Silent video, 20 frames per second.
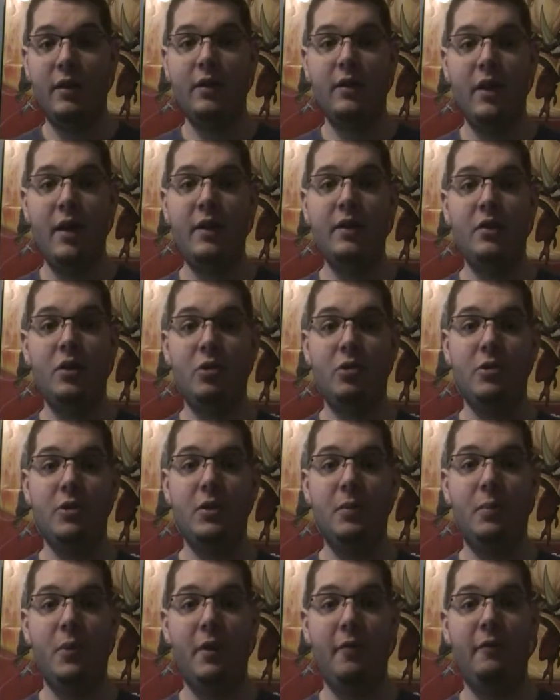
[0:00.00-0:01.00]
they took
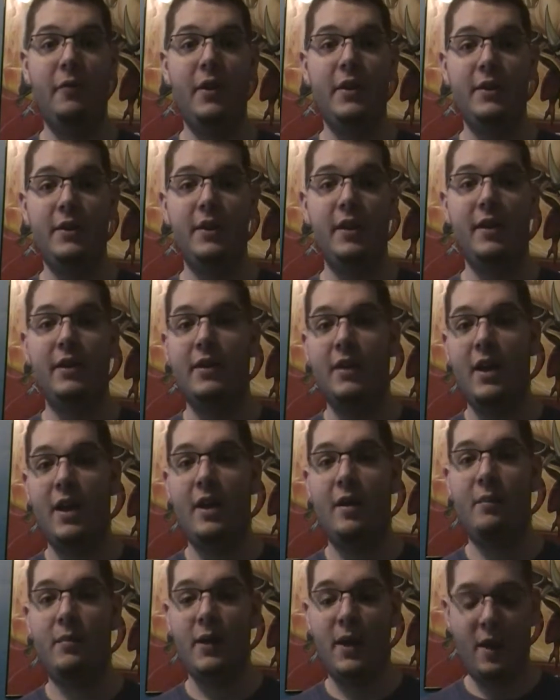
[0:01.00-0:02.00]
some convincing to
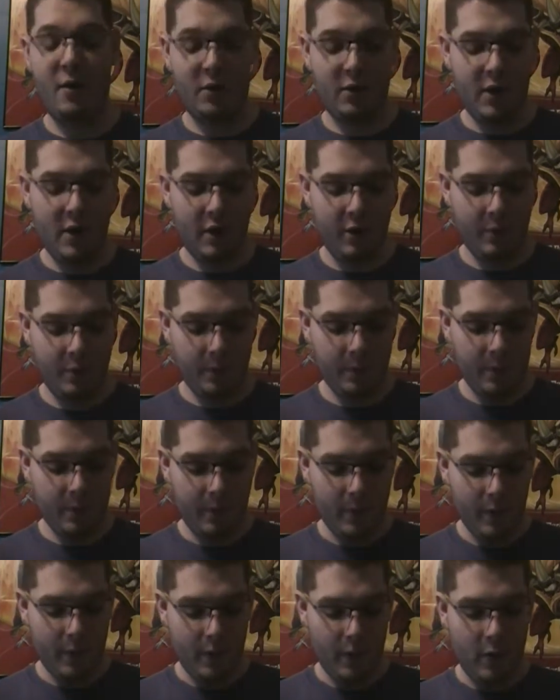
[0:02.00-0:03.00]
get him down there.
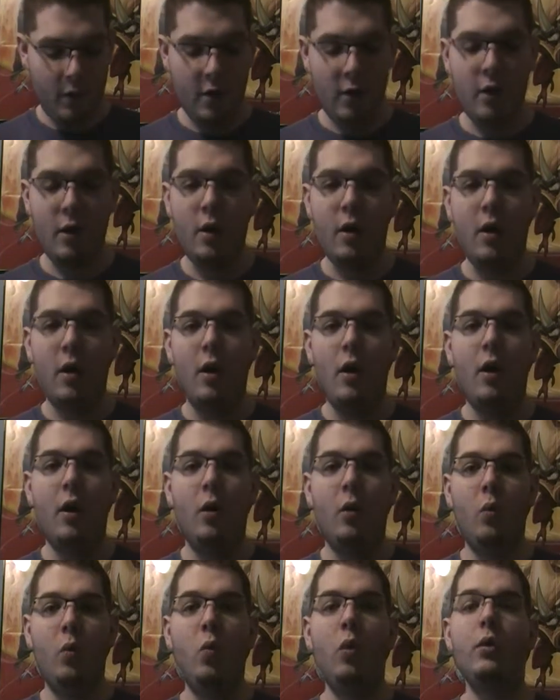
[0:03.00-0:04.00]

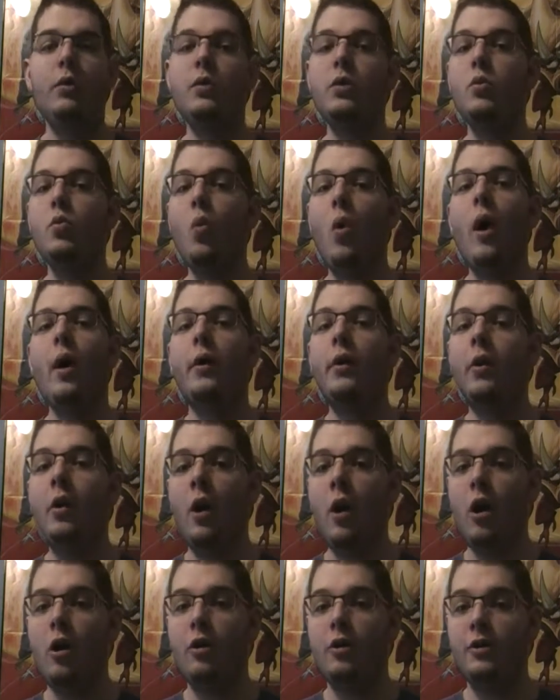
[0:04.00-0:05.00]
What do water
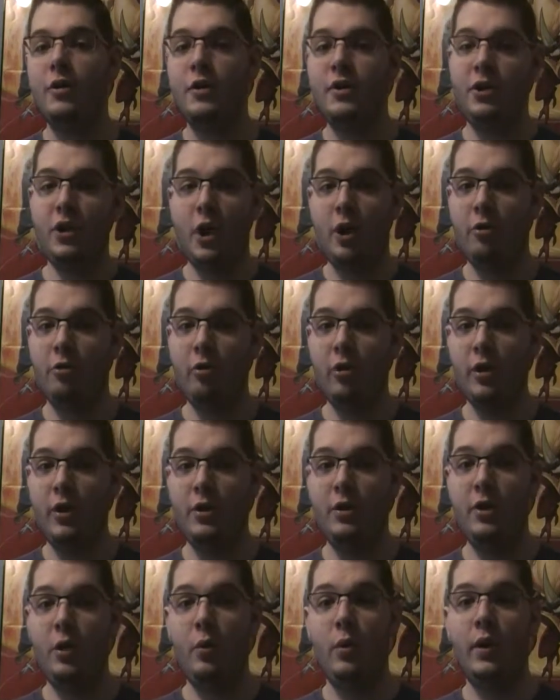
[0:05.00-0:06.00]
cards
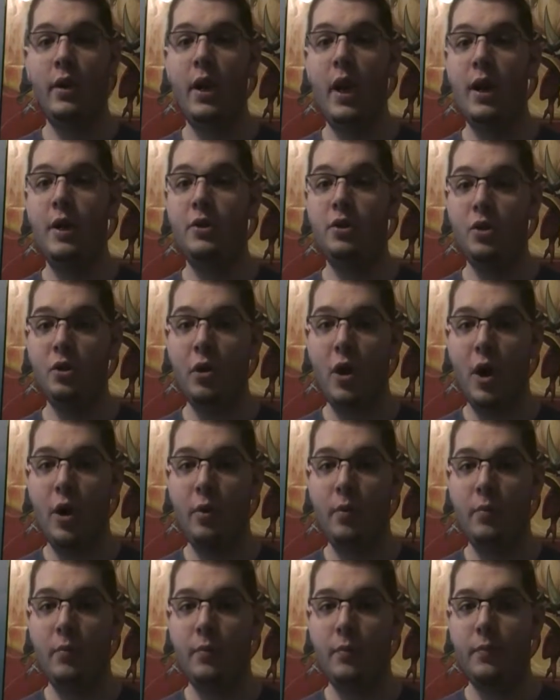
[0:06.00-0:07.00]
generally do in Kaijudo?